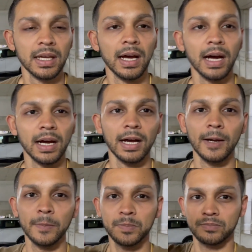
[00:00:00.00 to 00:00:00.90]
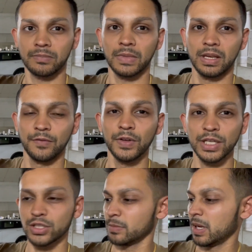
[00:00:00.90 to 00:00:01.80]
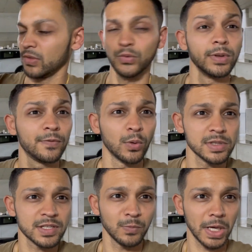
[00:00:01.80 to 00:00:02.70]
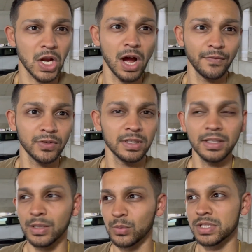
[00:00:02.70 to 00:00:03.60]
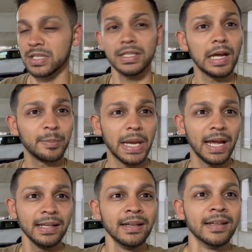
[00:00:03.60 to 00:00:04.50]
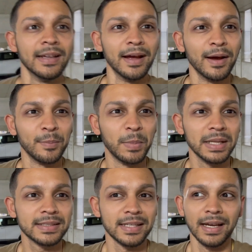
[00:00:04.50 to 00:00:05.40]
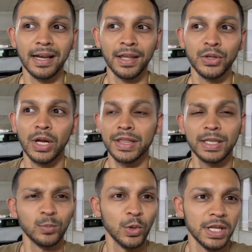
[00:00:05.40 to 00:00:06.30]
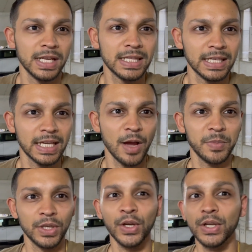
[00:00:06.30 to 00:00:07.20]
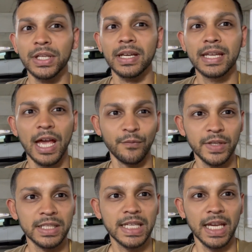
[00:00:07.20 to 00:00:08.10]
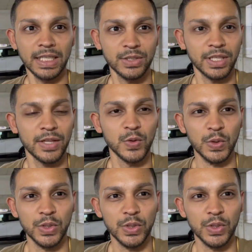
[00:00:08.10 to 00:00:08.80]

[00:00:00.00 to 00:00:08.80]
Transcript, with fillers: Um, finished about three-fourths of my coffee. It was not bad, but uh, you know, I think more than anything, it got me a good uh, caffeine kick to get through the